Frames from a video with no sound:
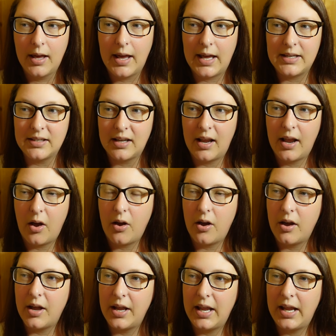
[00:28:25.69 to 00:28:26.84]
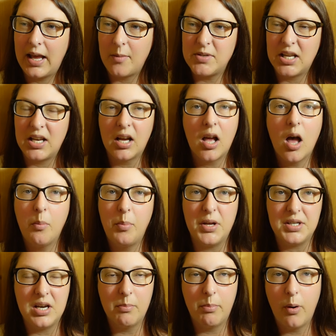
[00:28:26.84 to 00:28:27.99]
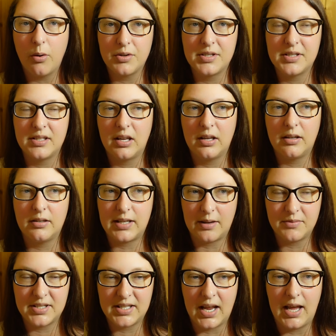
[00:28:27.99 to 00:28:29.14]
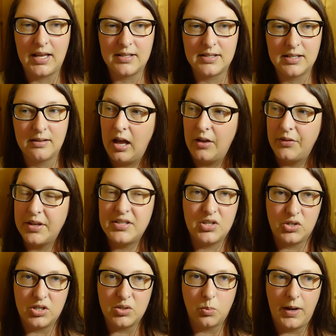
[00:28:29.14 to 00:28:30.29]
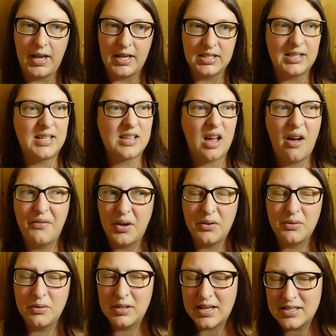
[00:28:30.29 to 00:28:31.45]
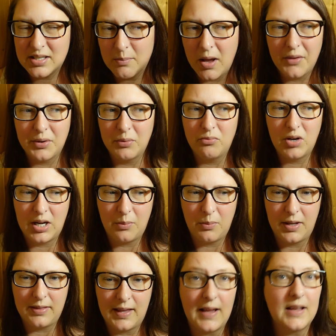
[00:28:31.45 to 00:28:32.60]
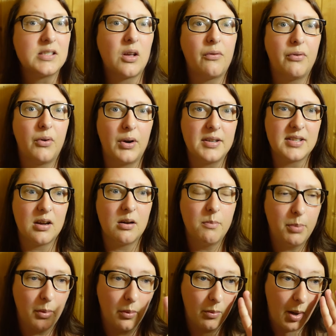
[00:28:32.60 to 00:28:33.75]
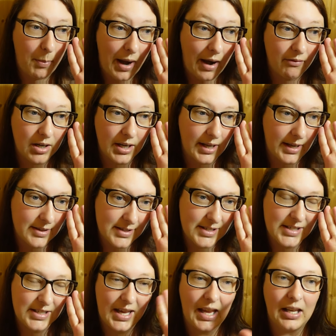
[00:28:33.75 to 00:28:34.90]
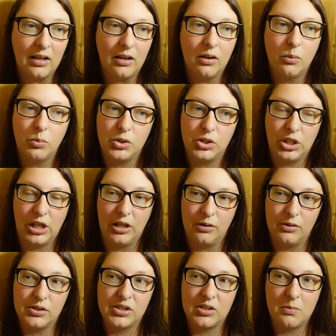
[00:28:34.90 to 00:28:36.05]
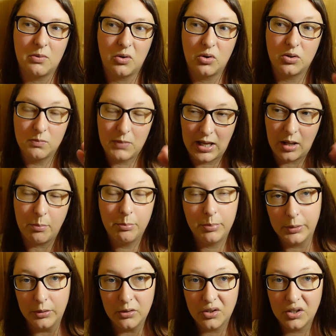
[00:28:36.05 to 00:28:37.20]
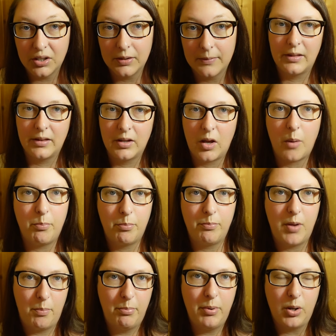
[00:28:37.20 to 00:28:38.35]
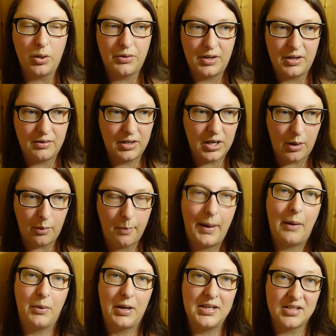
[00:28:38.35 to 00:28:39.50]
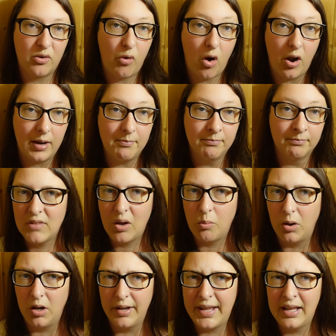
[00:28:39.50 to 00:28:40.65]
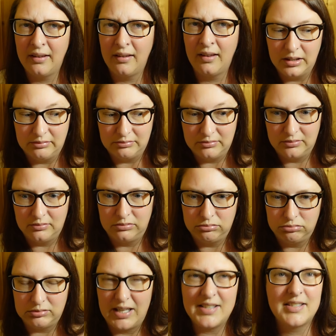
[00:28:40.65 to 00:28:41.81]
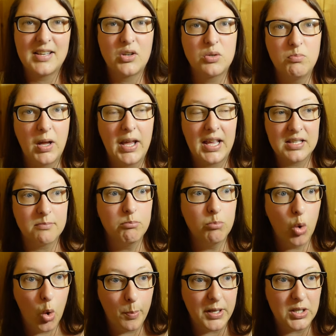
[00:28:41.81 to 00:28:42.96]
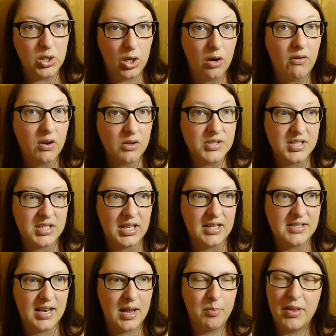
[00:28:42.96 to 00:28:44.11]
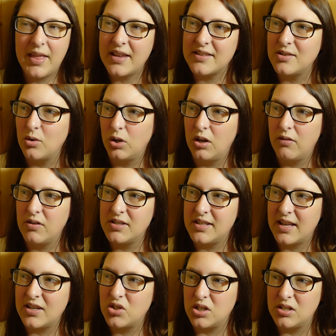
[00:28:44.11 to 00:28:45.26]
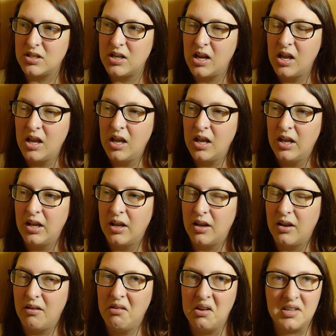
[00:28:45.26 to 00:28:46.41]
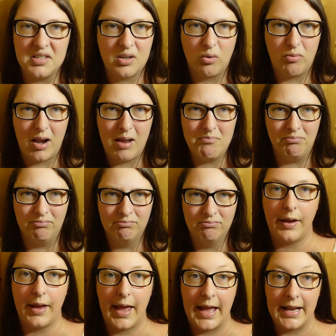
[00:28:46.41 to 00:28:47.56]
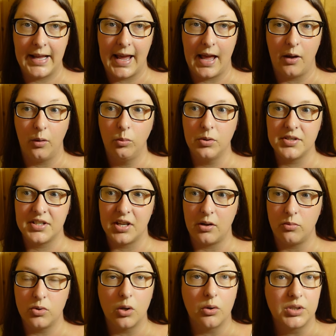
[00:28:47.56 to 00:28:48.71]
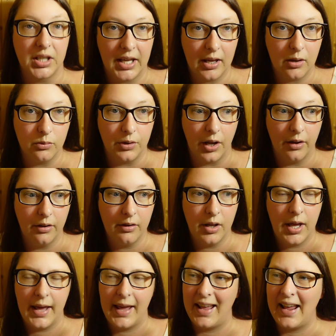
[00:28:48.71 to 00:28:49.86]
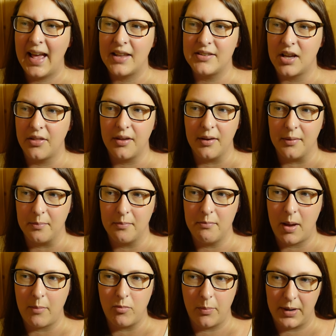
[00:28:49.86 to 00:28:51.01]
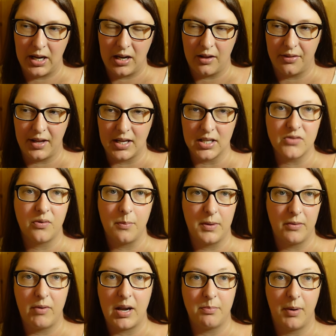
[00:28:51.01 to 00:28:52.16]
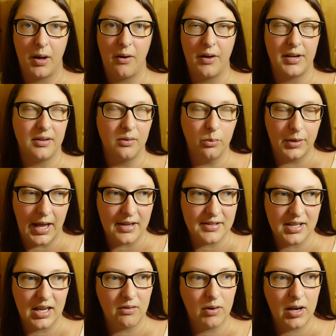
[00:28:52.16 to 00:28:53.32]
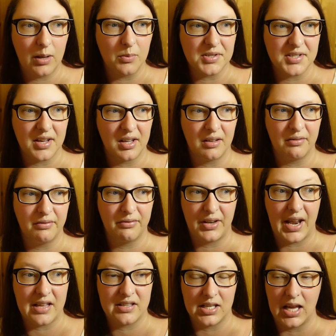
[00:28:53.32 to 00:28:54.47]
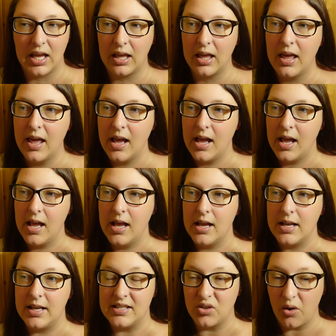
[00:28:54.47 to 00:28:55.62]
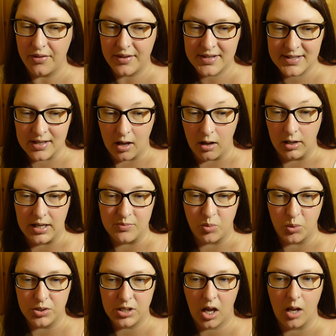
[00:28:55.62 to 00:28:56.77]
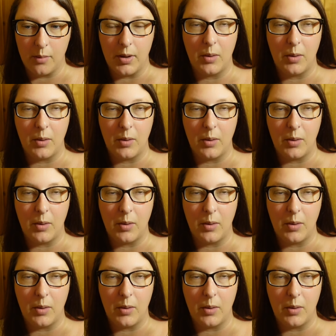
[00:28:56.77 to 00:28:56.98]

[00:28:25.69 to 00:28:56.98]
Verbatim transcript: And he kept it in a cupboard in a box downstairs. This is just weird. And there's other, there's some other really weird things. For example, apparently his skin was used to make a book, a, a book that, you know, about his crime. Why? It's such, it is morbid curiosity, isn't it? But that's not curiosity. That's just, oh, it's grim. Anyhow, so Doctor Kilner, he had other memorabilia things from the Red Barn and all that. So he really was like a fanatic. He's got this skull, he's brought it home.